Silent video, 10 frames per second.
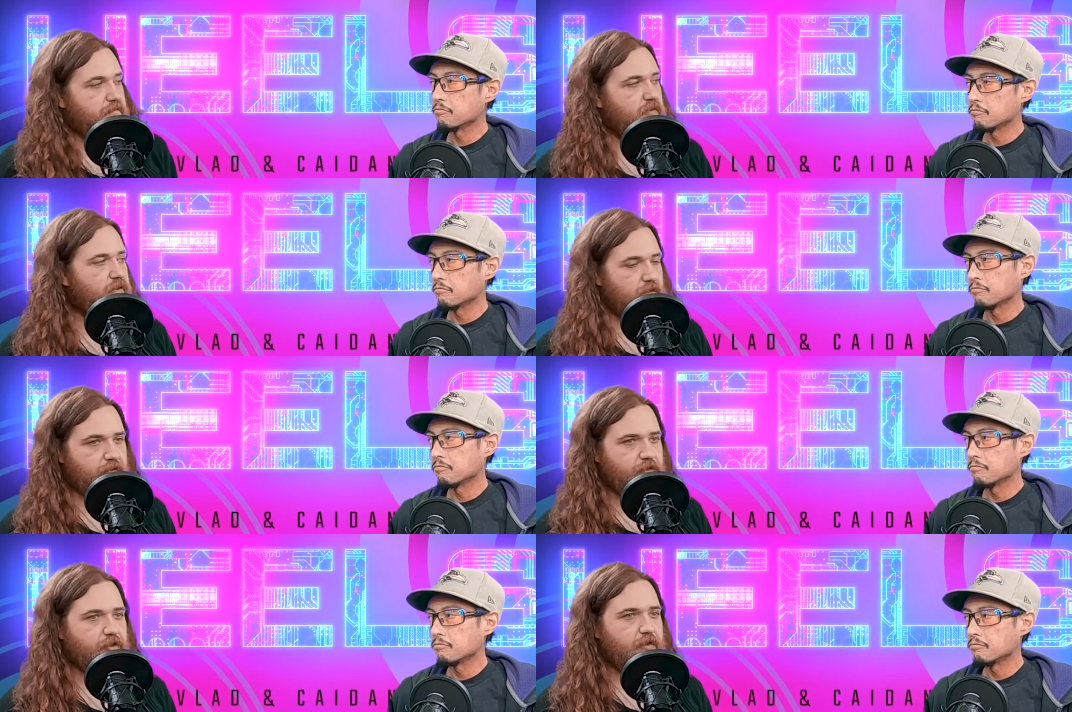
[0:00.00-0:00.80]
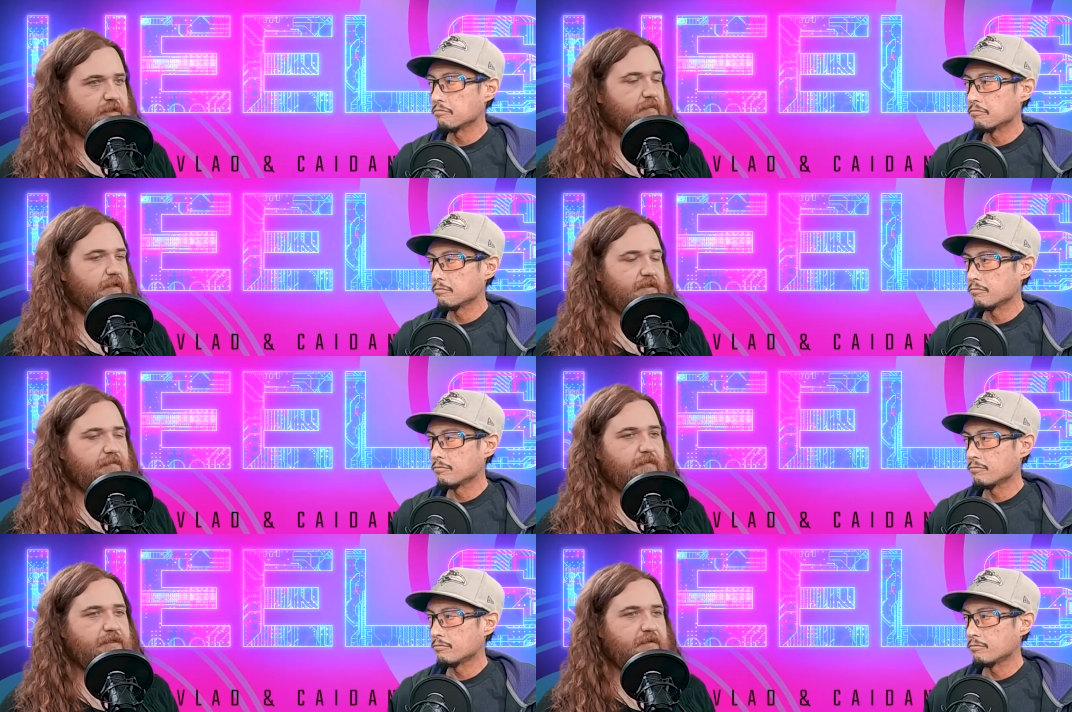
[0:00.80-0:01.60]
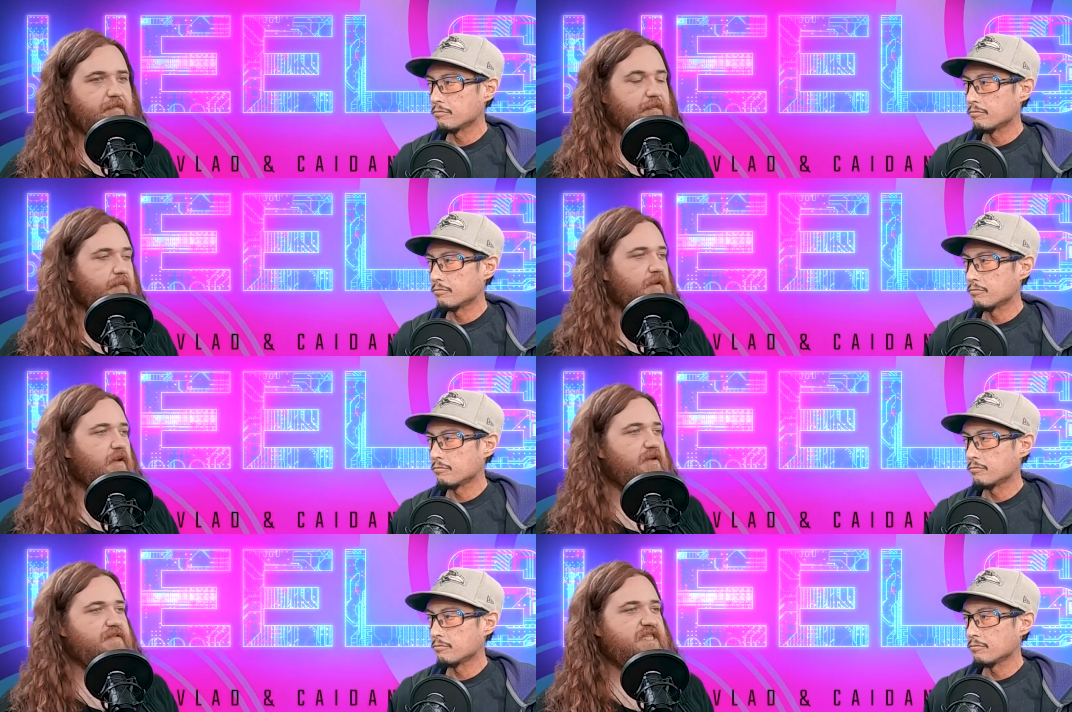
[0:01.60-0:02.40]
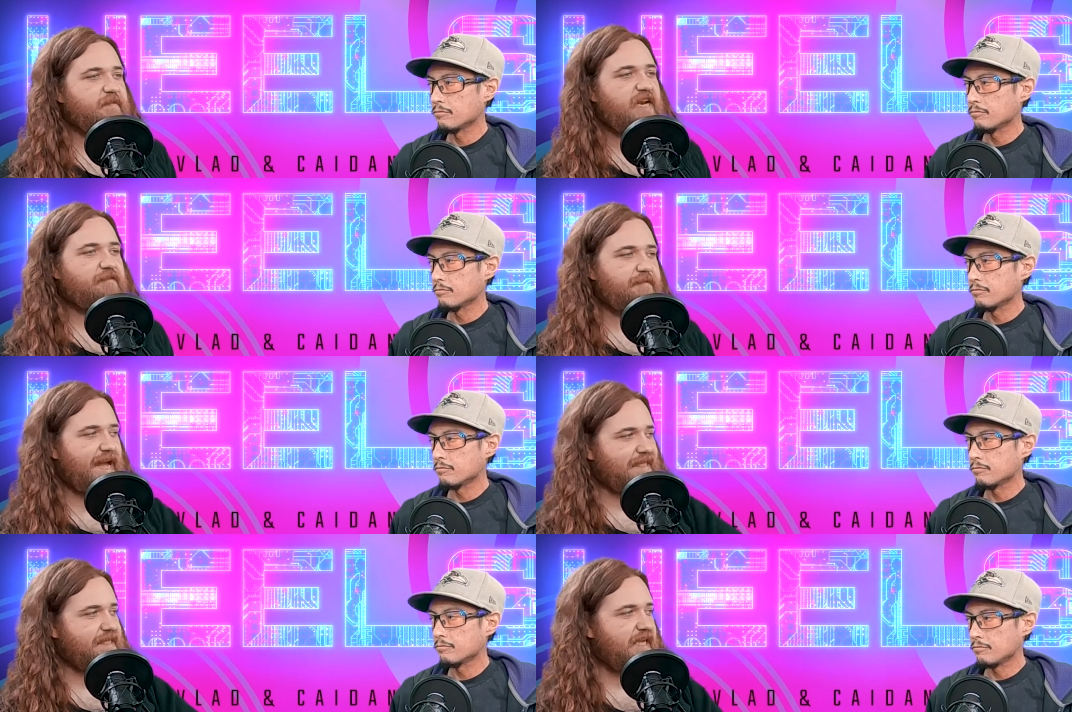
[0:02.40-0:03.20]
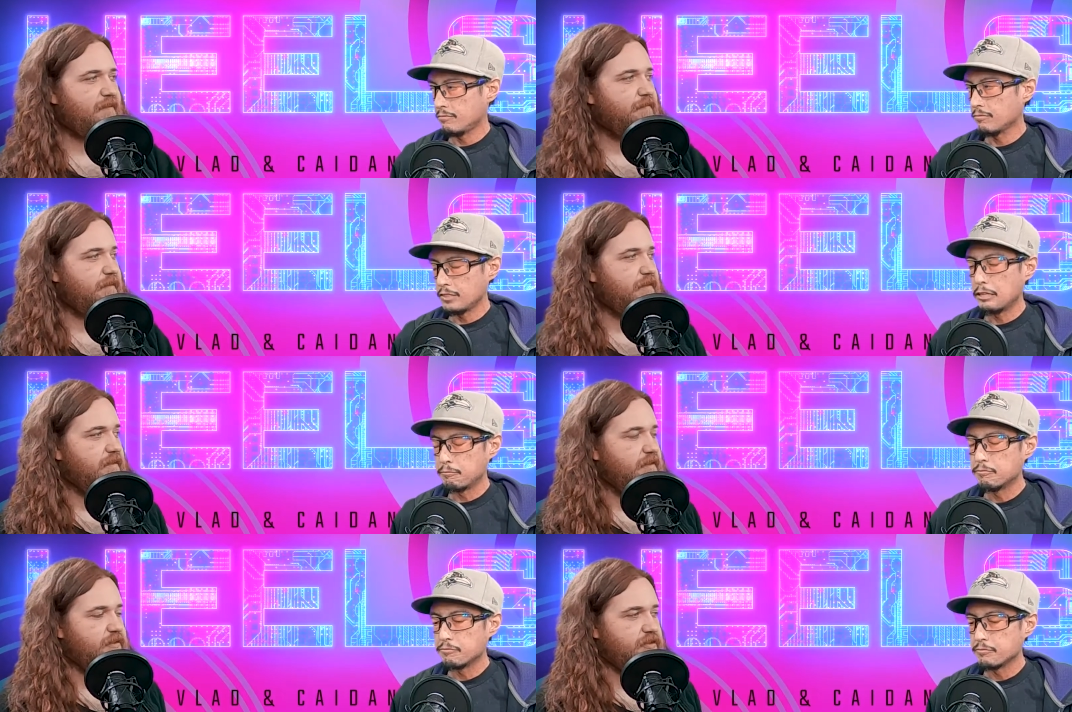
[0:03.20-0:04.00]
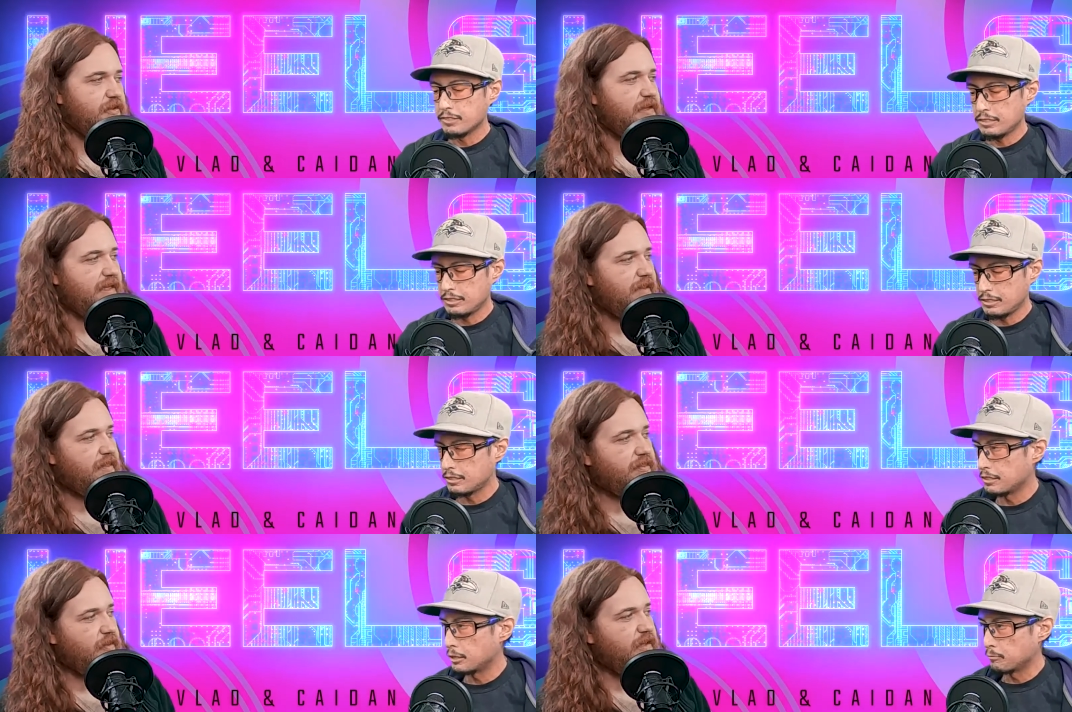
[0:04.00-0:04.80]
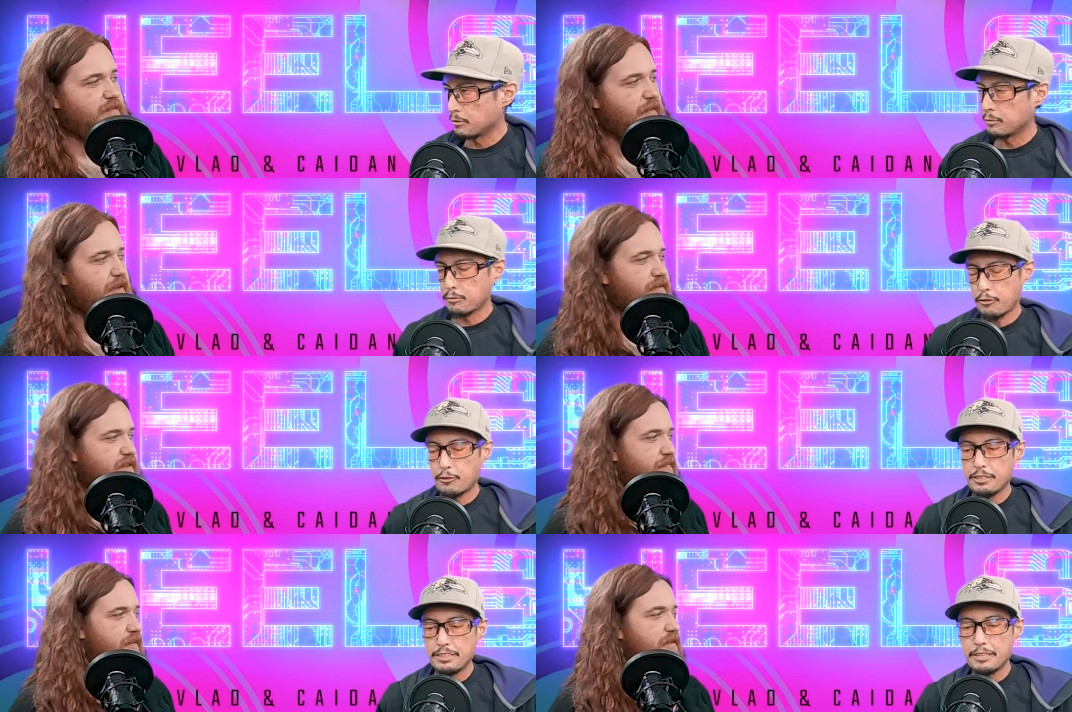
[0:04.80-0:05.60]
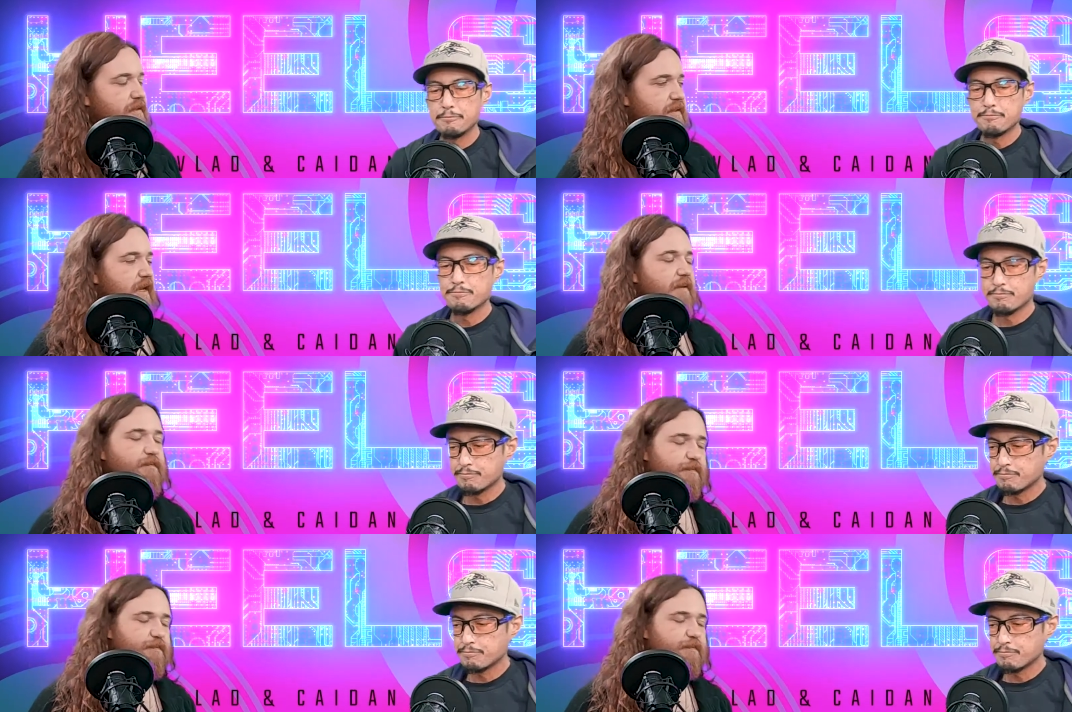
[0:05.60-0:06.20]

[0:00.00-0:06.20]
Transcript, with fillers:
Speaker 1: You sure it's a it's a it's a somebody from that team yeah. is assured to get the 30 number, spot number 30, yeah. Yeah.